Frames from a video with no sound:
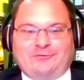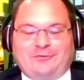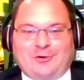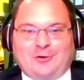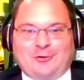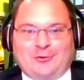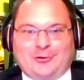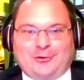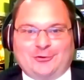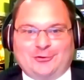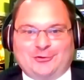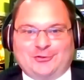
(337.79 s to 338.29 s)

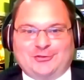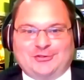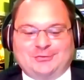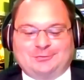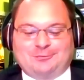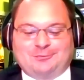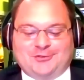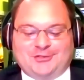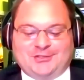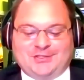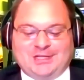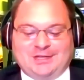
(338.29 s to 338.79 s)
voters
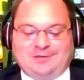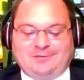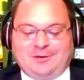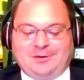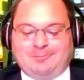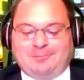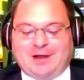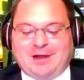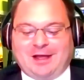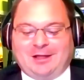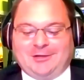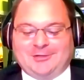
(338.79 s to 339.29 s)

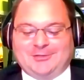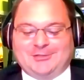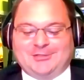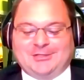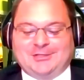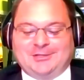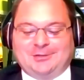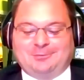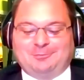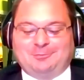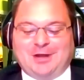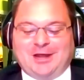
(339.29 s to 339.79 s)
receiving ballots
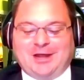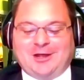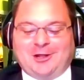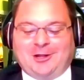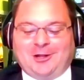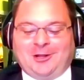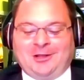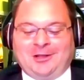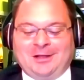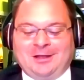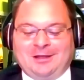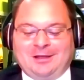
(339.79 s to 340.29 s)
in the
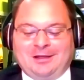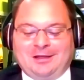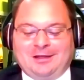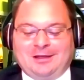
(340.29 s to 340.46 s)
mail.